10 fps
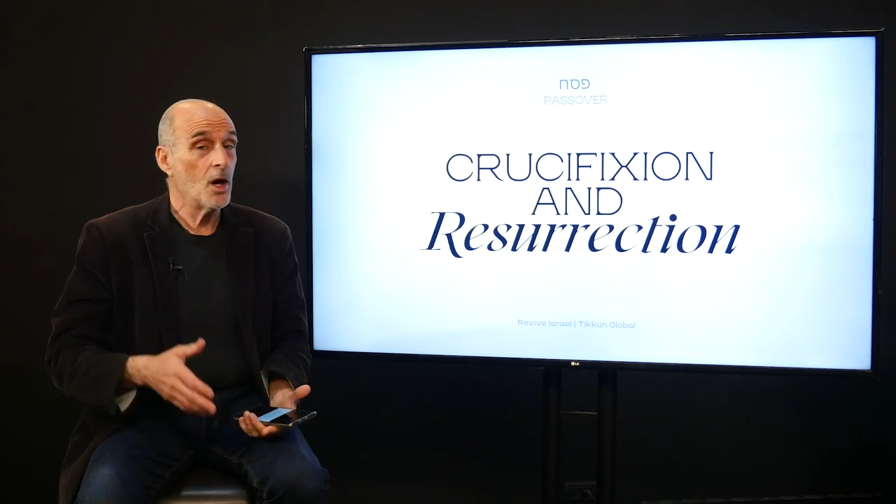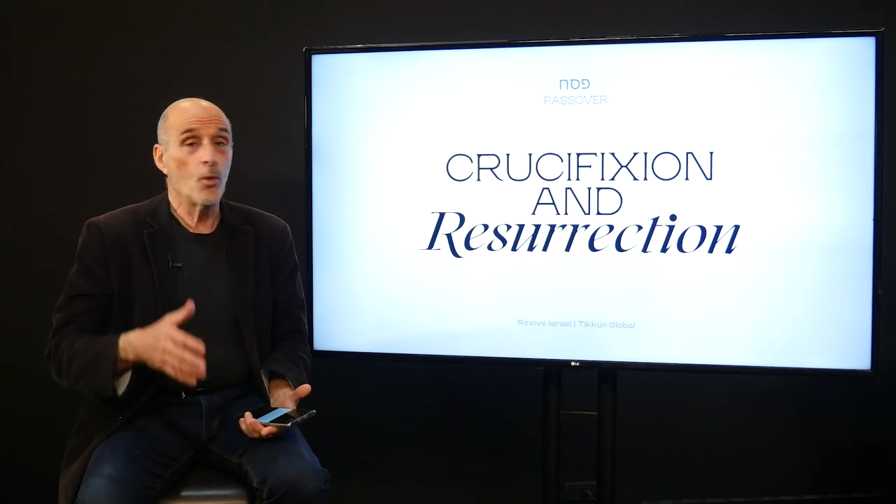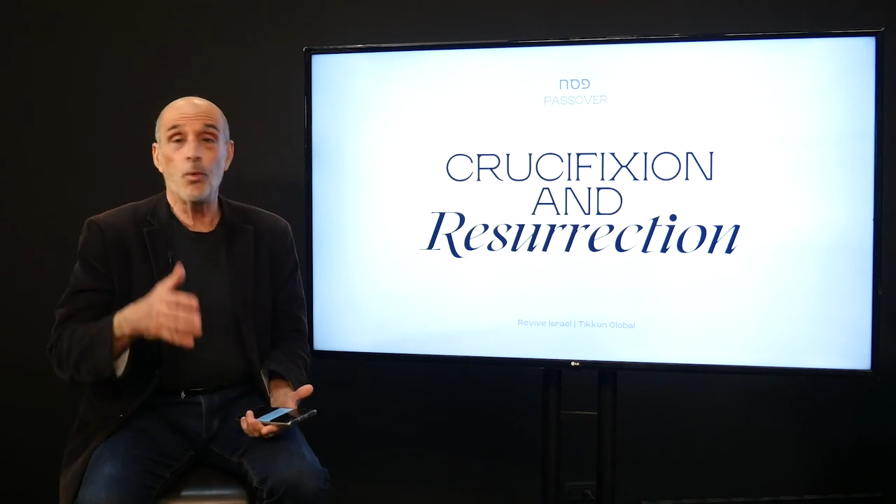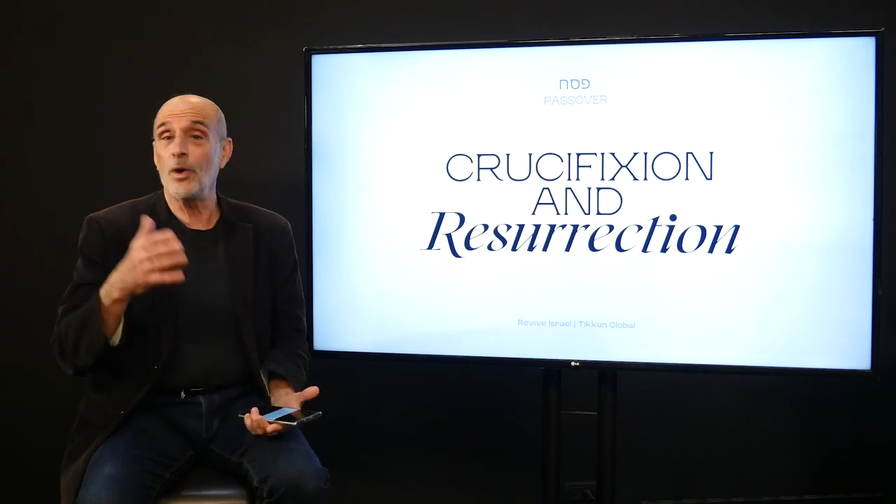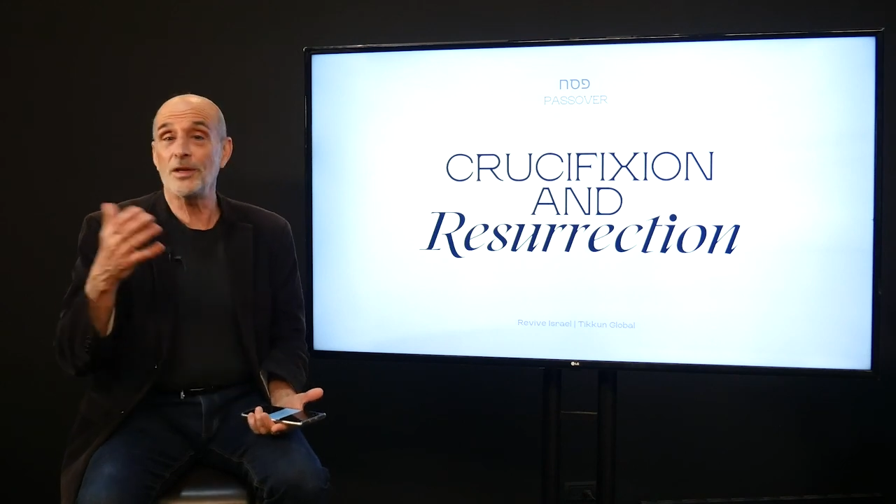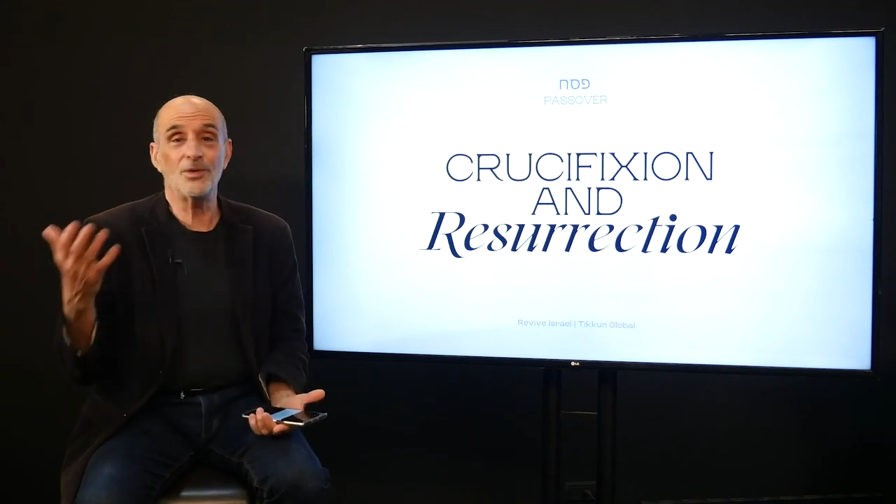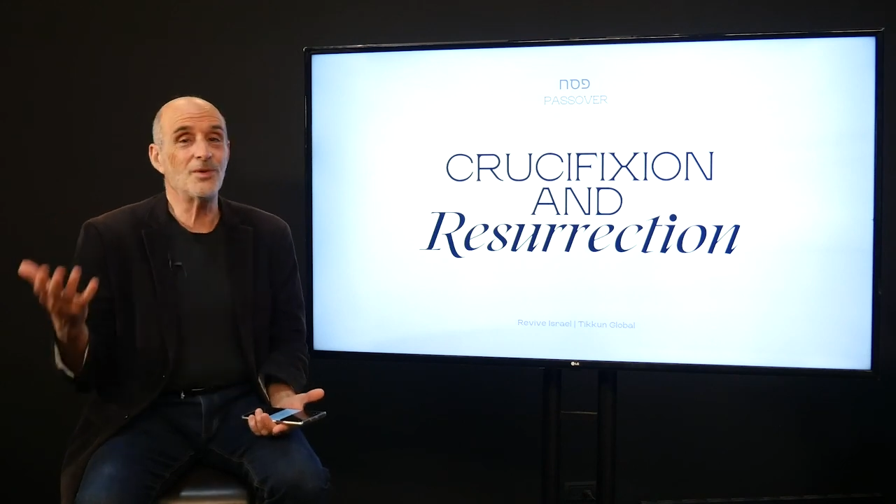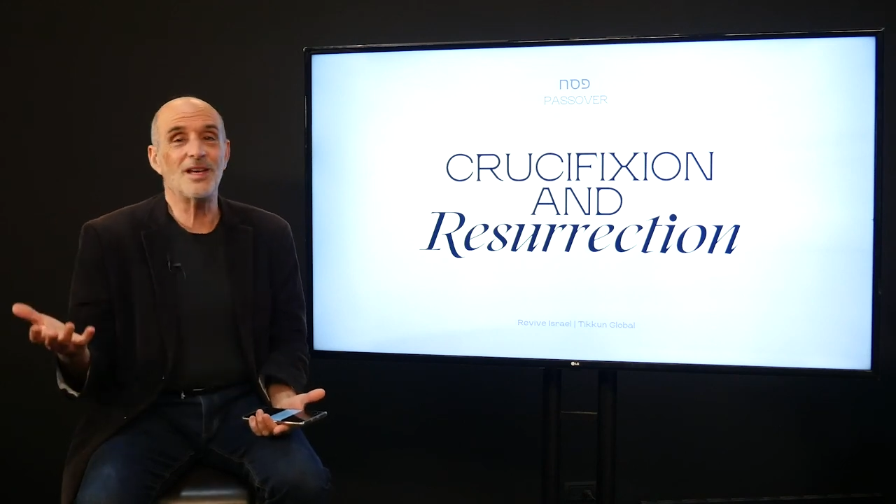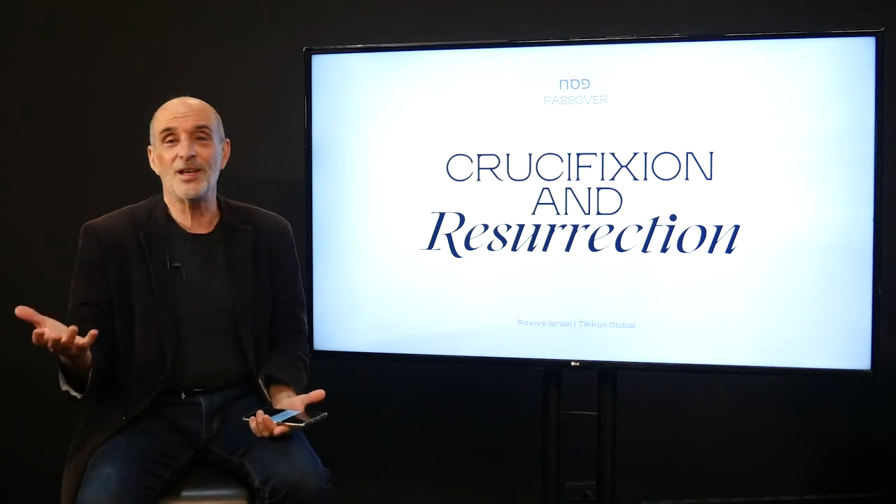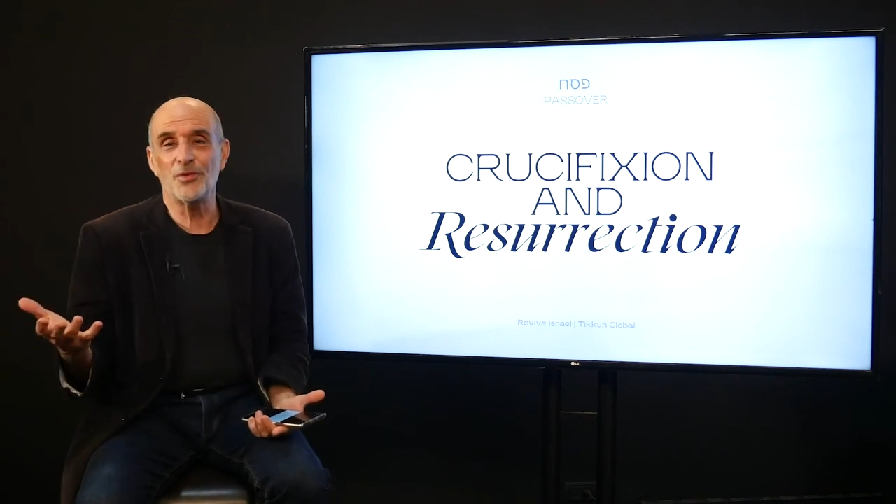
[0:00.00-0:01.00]
What do
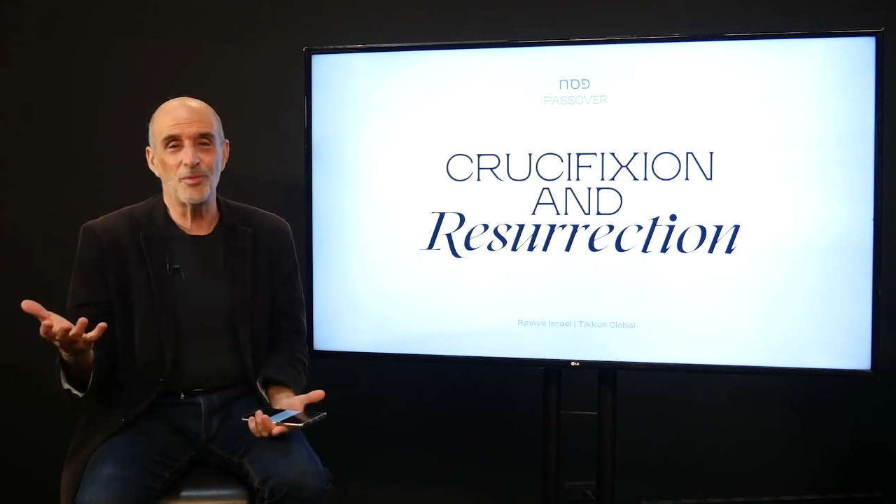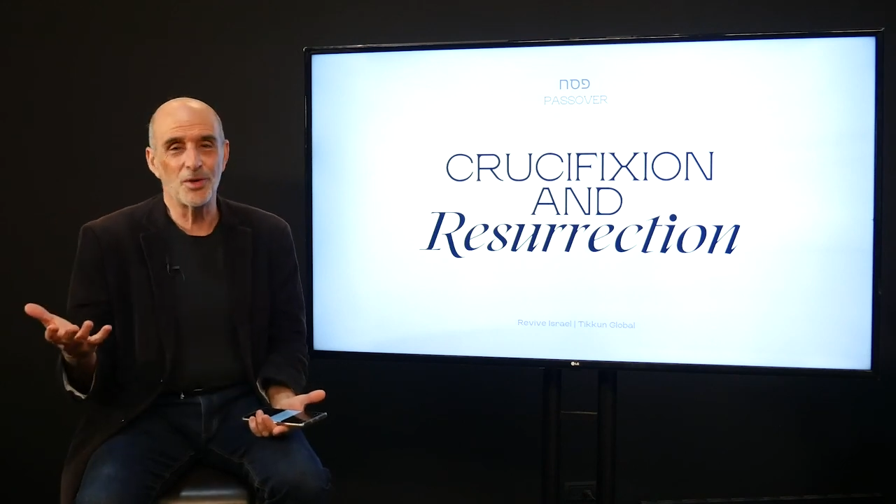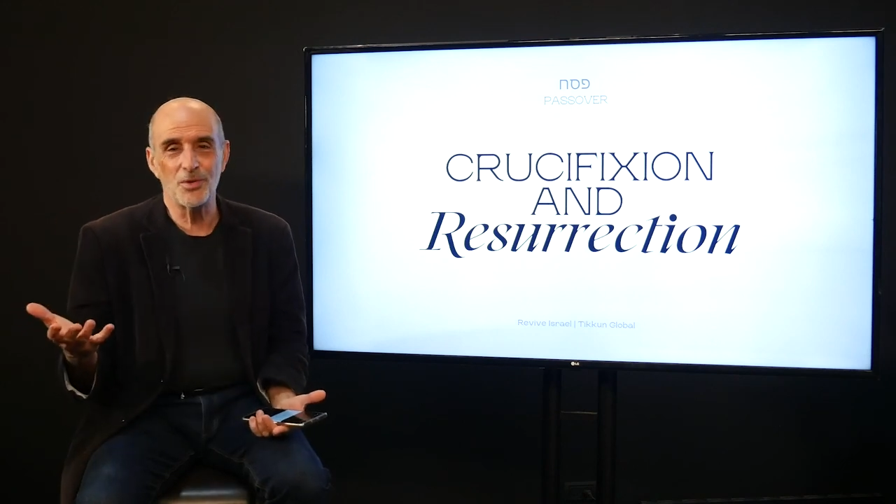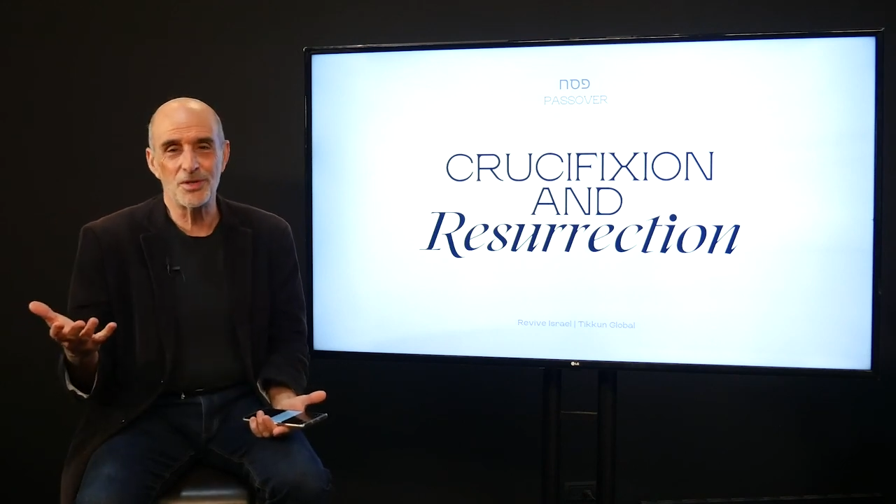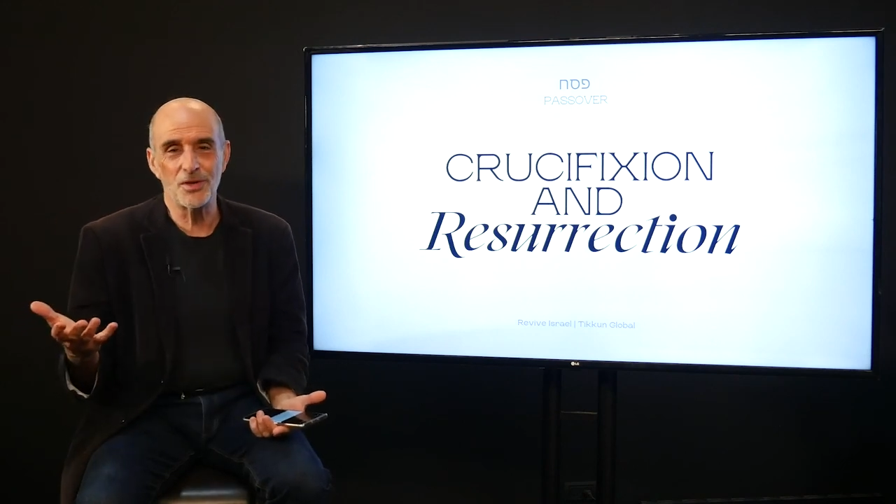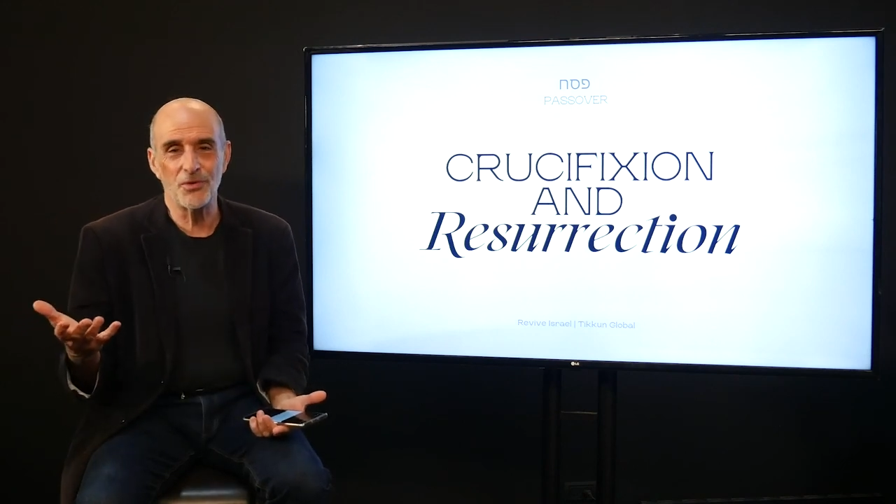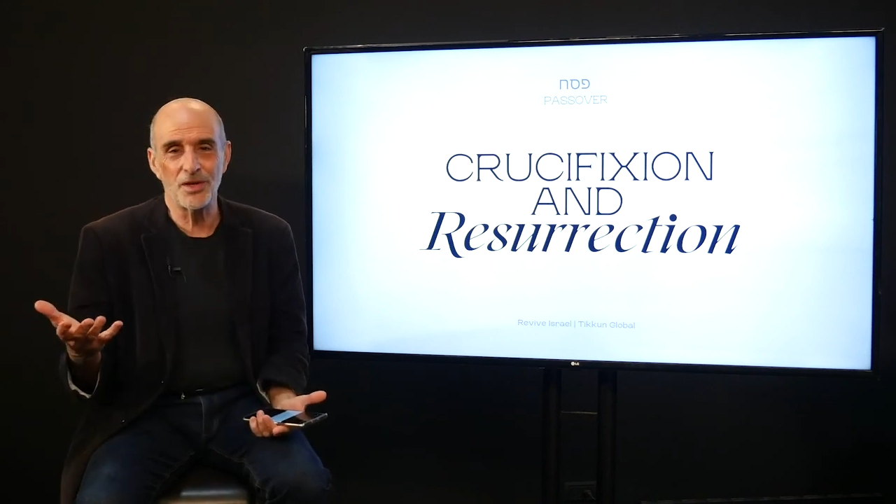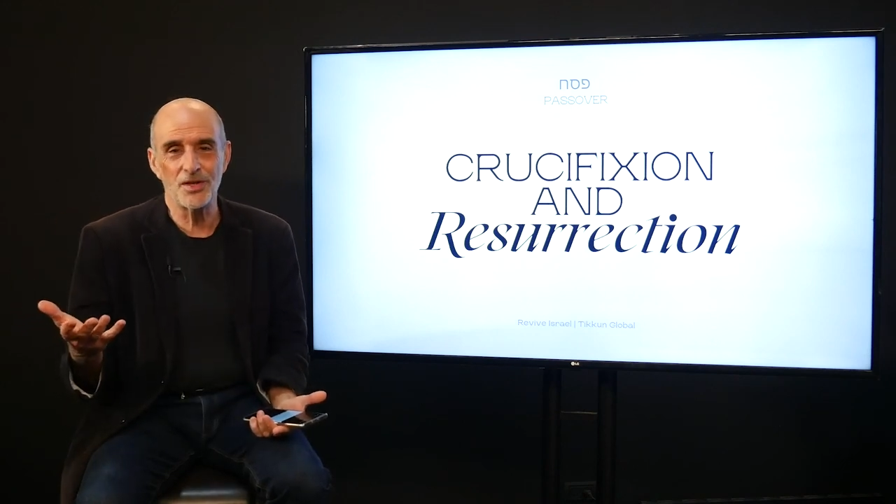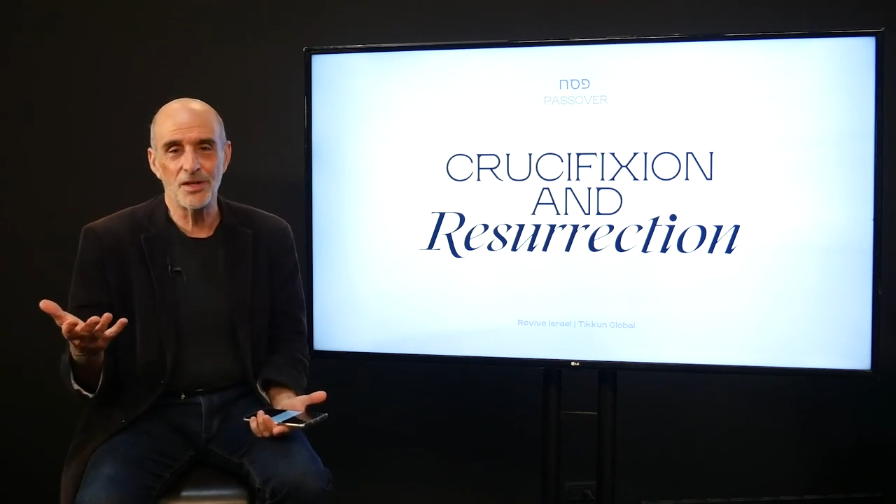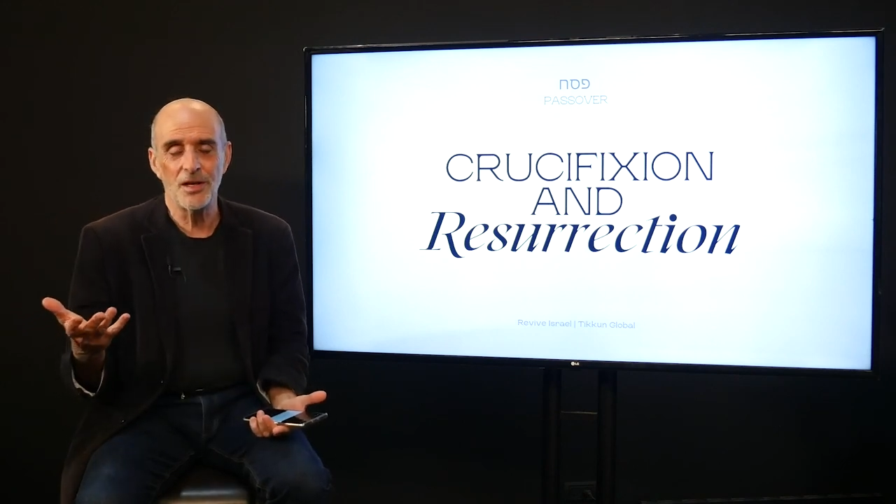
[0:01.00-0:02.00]
we get from the
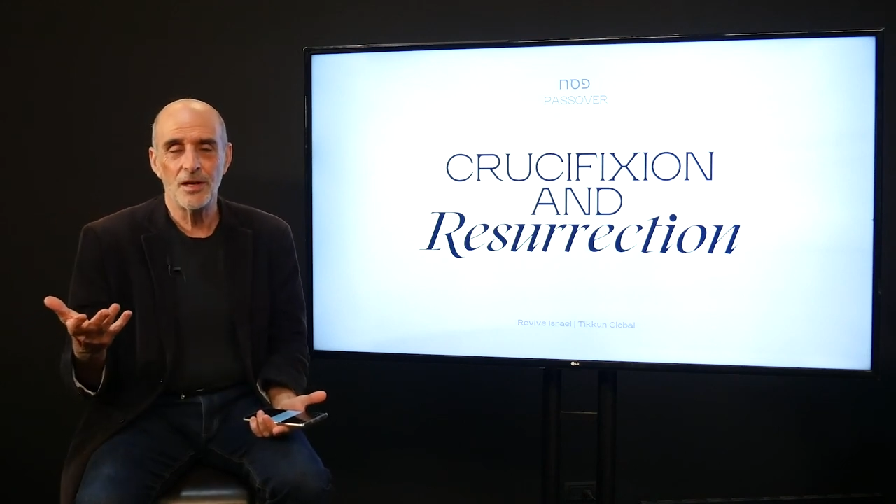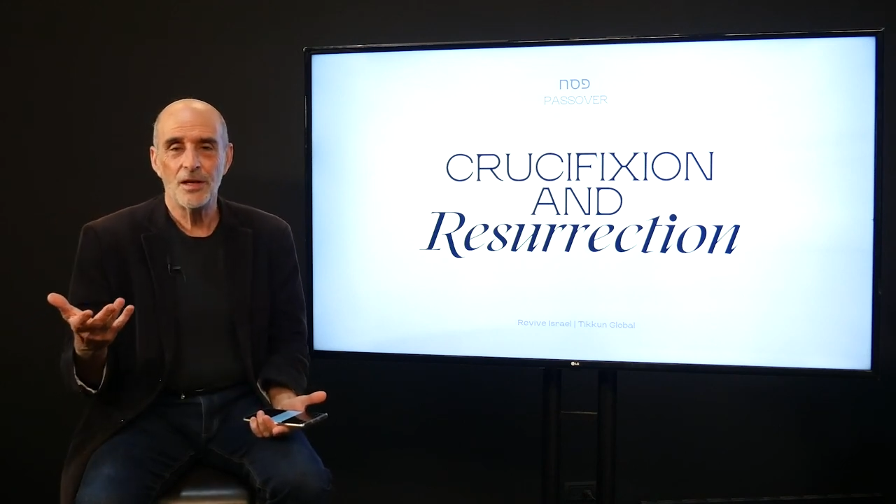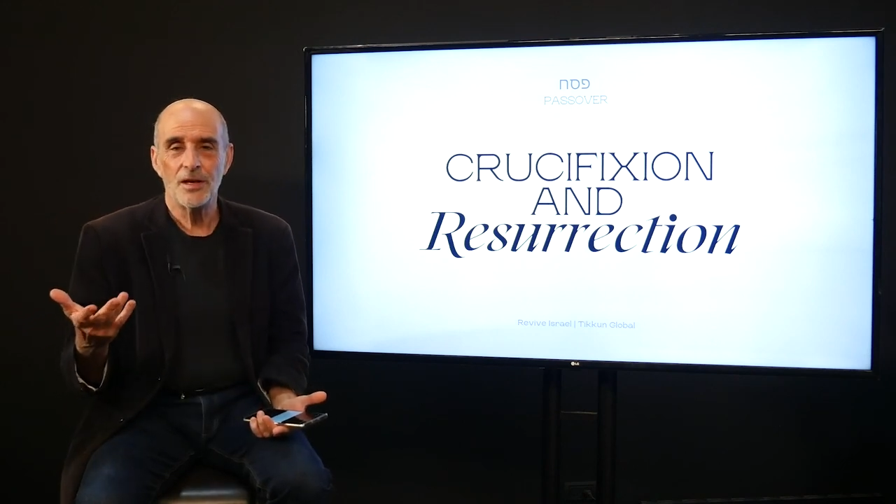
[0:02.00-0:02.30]
crucifixion?